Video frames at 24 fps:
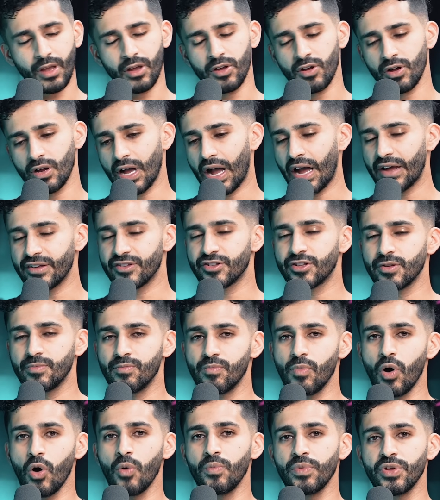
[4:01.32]
Guys, the
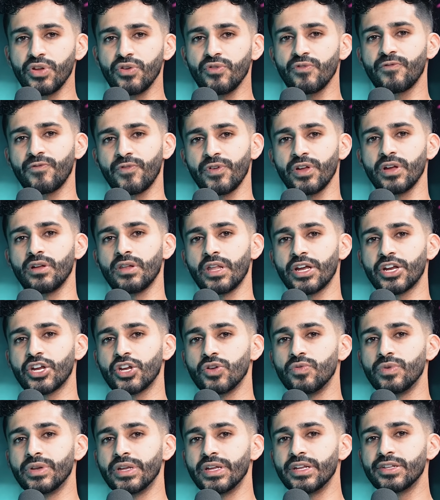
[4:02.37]
moment you feel like
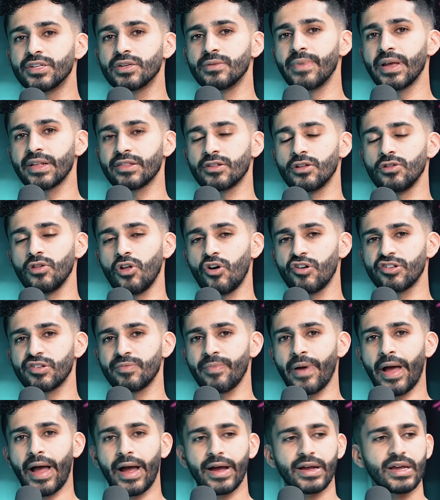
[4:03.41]
you need to make the loss
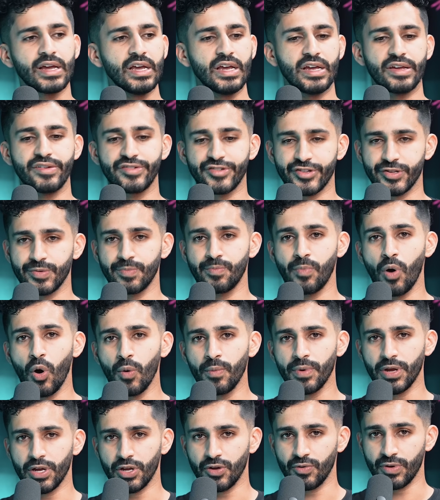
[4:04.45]
back is the
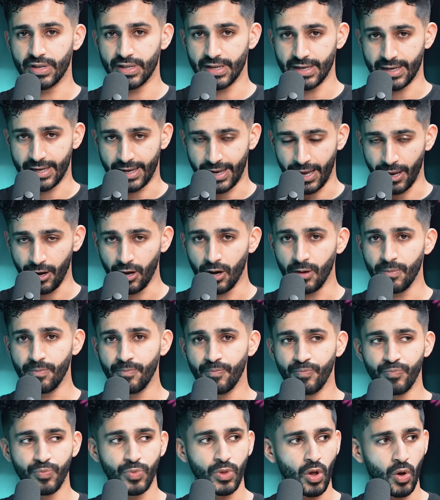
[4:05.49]
moment you need to get up,
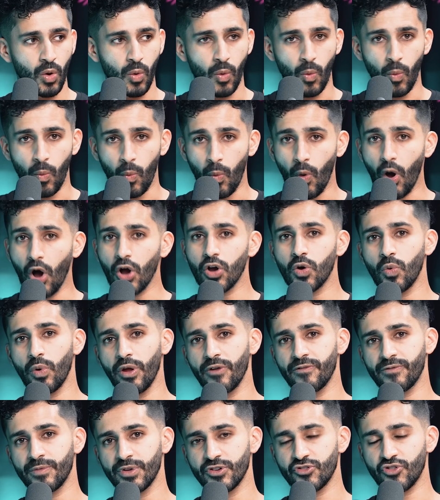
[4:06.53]
walk away
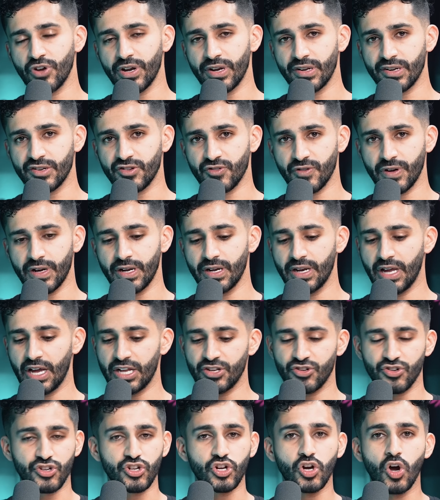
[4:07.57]
from your trading screen,
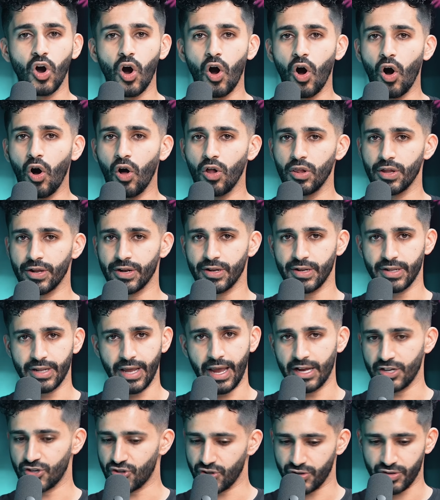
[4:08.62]
and just call it a
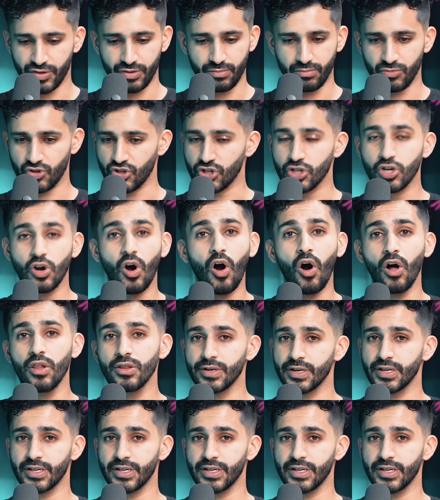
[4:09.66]
day. Just call it a